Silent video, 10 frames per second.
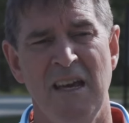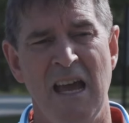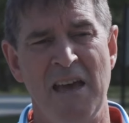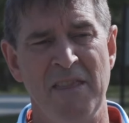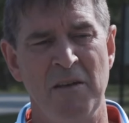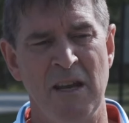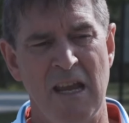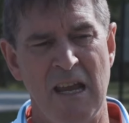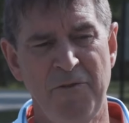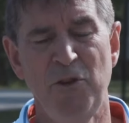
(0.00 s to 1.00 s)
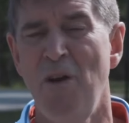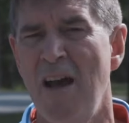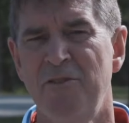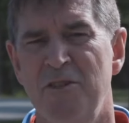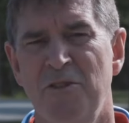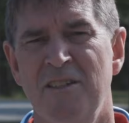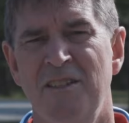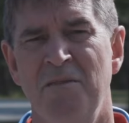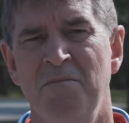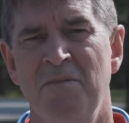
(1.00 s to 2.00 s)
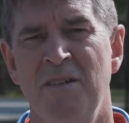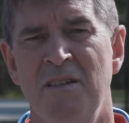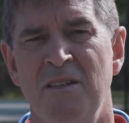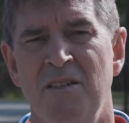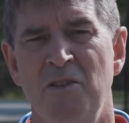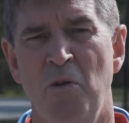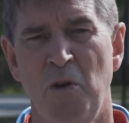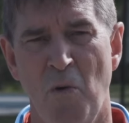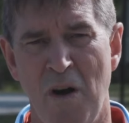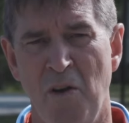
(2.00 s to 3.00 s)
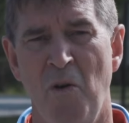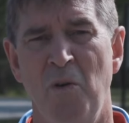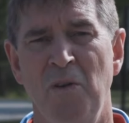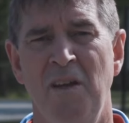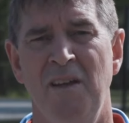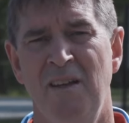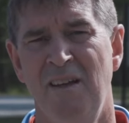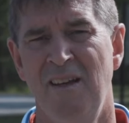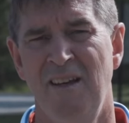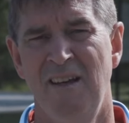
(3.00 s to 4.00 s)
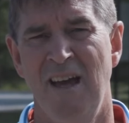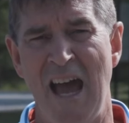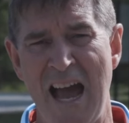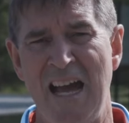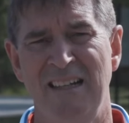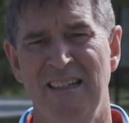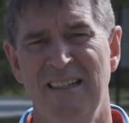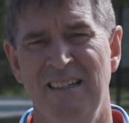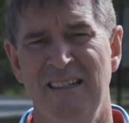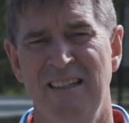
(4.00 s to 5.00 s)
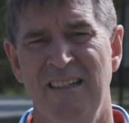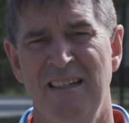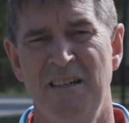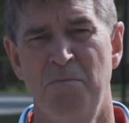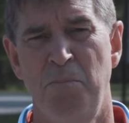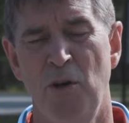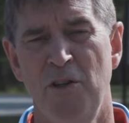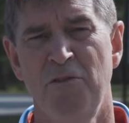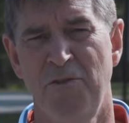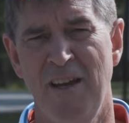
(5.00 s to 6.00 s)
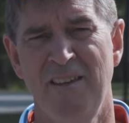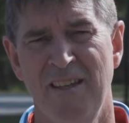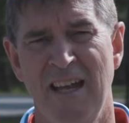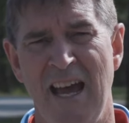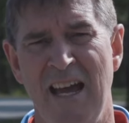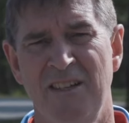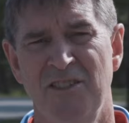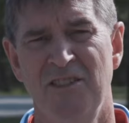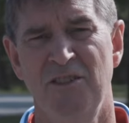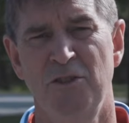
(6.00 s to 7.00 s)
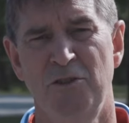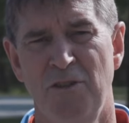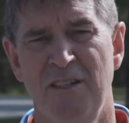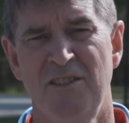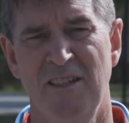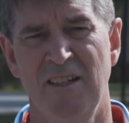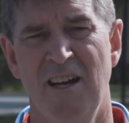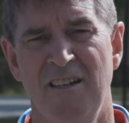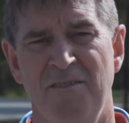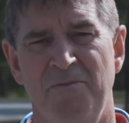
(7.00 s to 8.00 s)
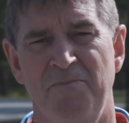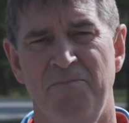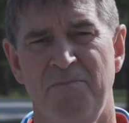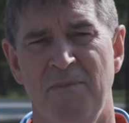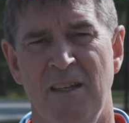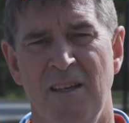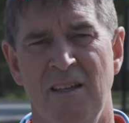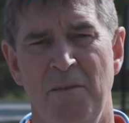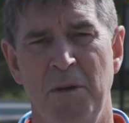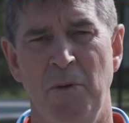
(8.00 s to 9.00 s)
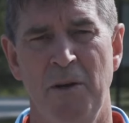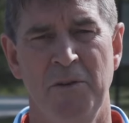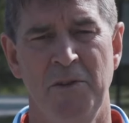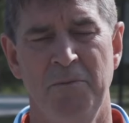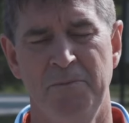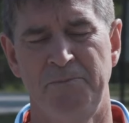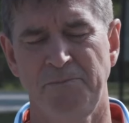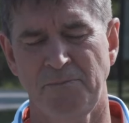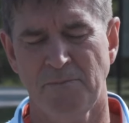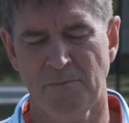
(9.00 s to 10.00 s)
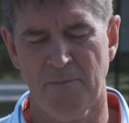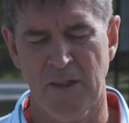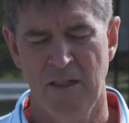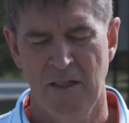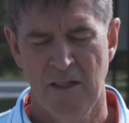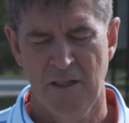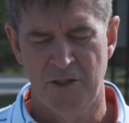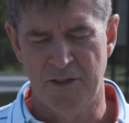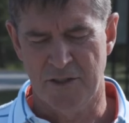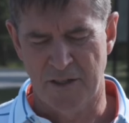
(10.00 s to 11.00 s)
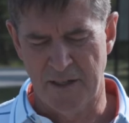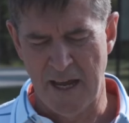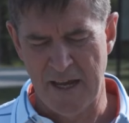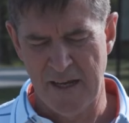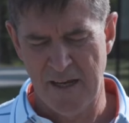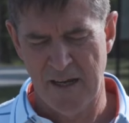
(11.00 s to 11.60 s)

And then if you have to trust Him, don't go on hold. Act. Put your faith into action. Your trust in God. Let me pray with you. Jesus, today,